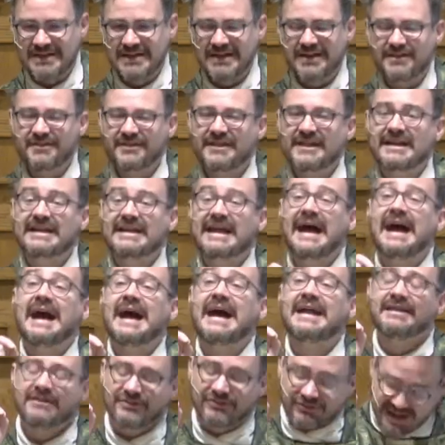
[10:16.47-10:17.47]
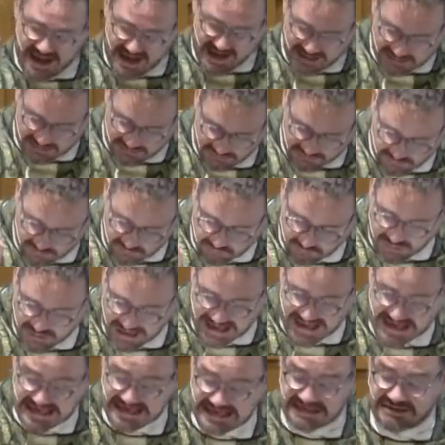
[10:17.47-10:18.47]
that God is not
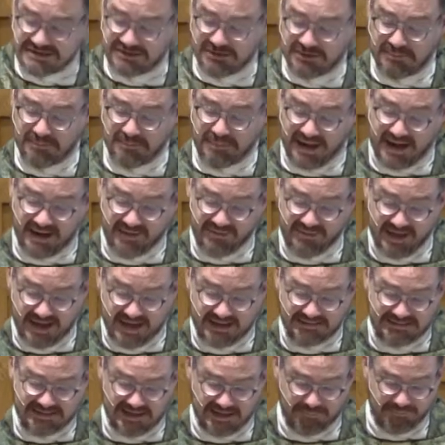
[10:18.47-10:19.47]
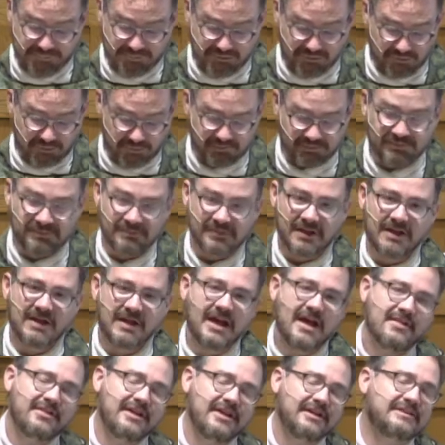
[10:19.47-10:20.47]
constrained by that temple.
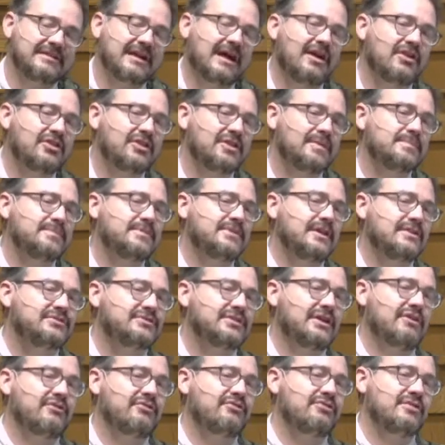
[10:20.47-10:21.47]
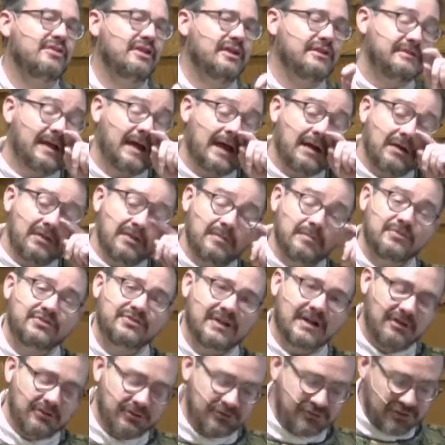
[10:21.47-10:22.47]
They tell, themselves, they tell
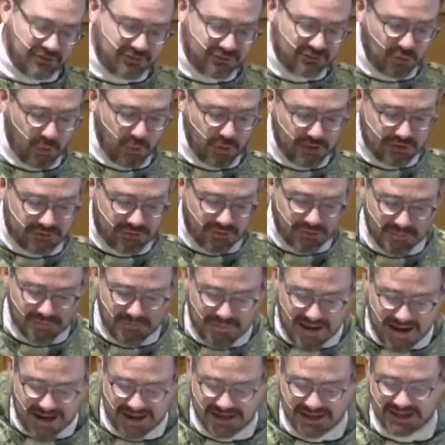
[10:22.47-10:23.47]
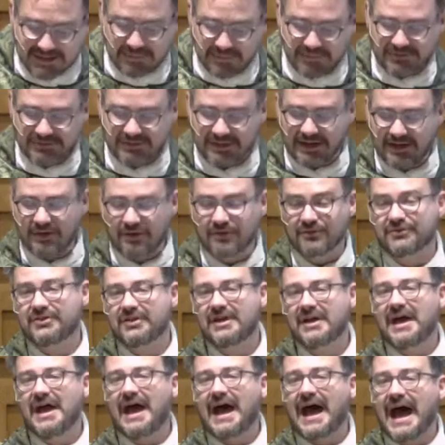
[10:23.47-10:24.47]
themselves the story to remind themselves
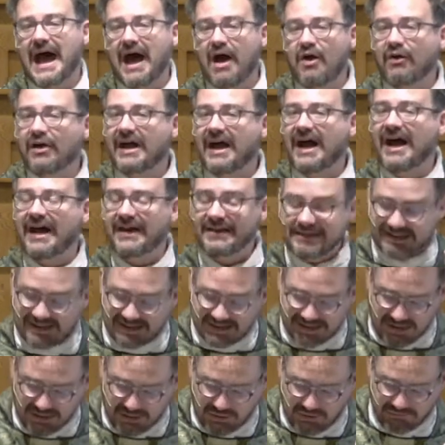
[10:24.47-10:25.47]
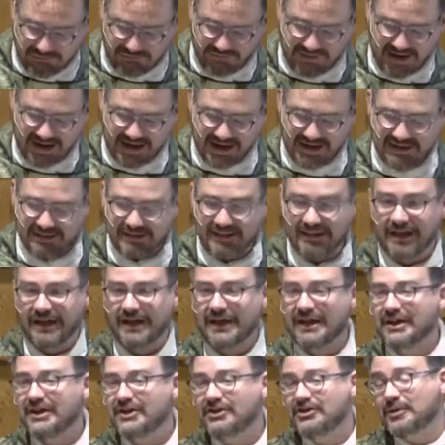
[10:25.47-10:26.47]
how God clarified that,
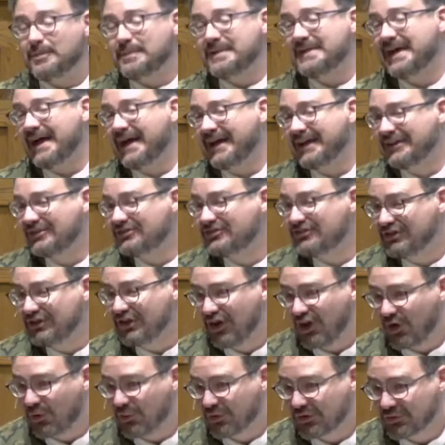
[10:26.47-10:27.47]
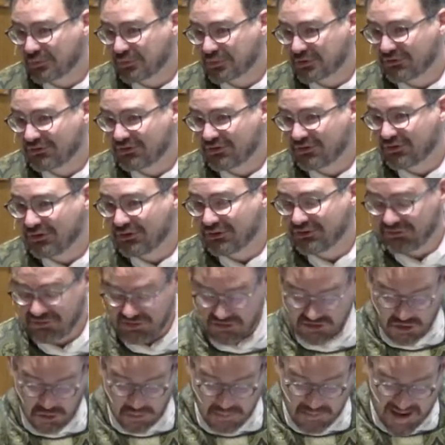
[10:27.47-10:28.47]
to be honest, he always prefers the
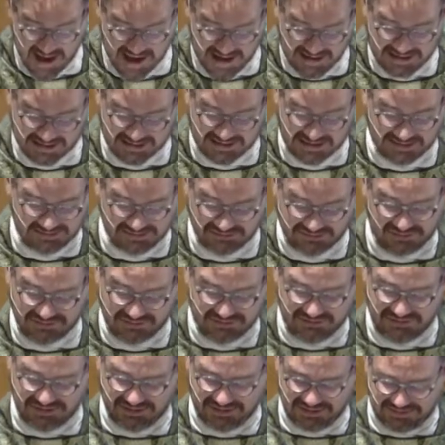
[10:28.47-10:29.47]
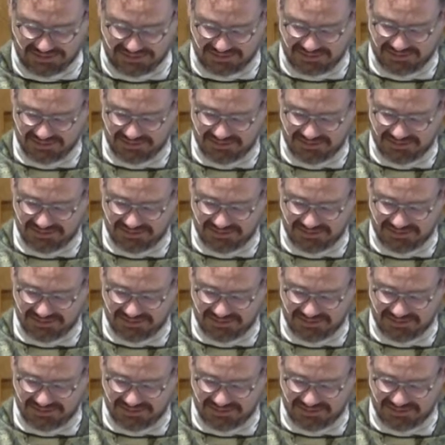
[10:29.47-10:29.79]
nomadic existence,